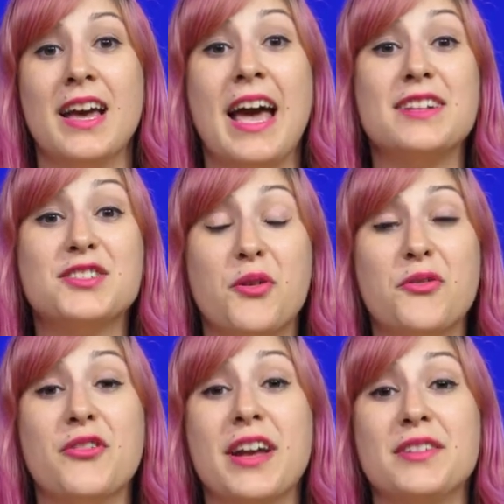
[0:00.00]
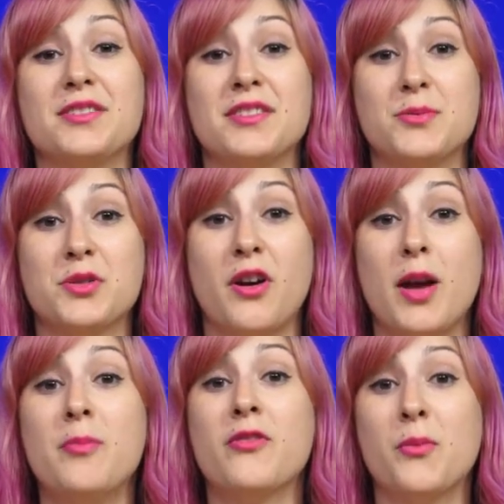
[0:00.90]
And don't forget to
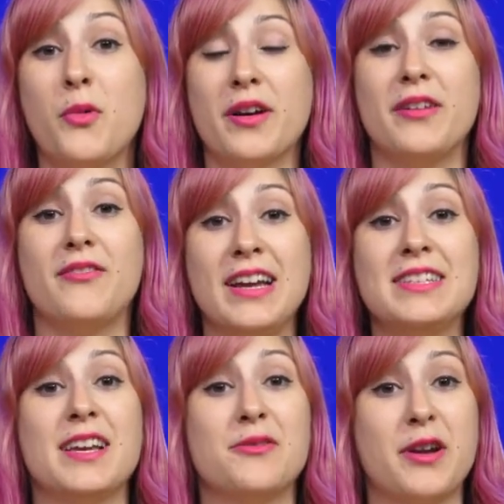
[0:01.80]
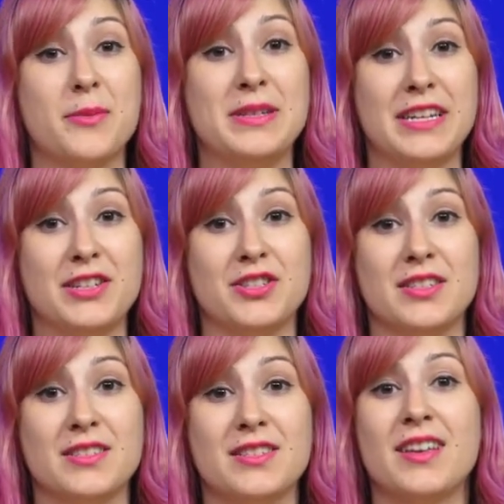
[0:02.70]
subscribe for more advice and
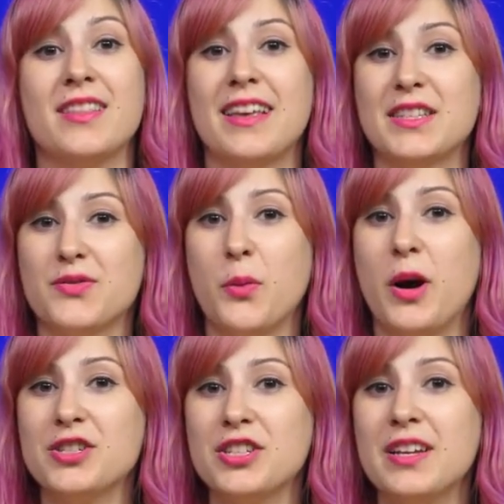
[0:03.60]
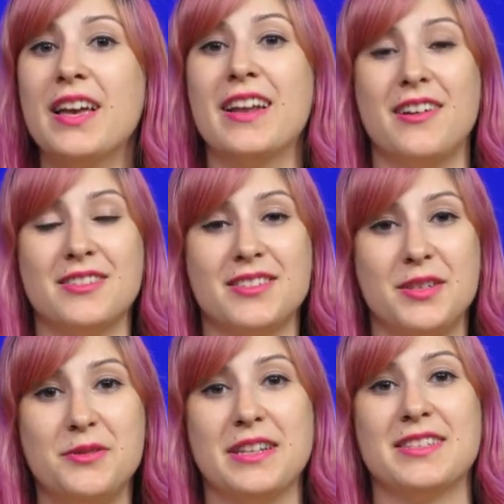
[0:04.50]
recommendations. Thanks for watching, and I'll see
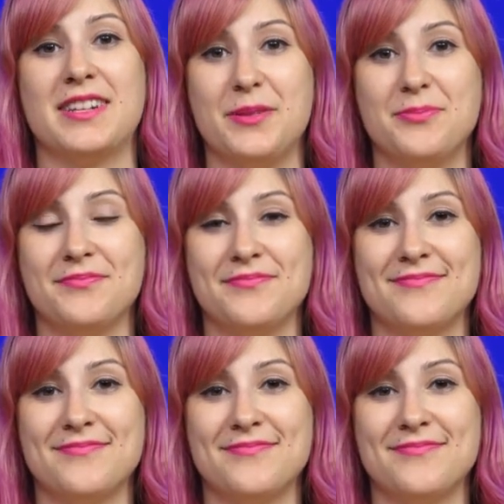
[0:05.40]
you next time.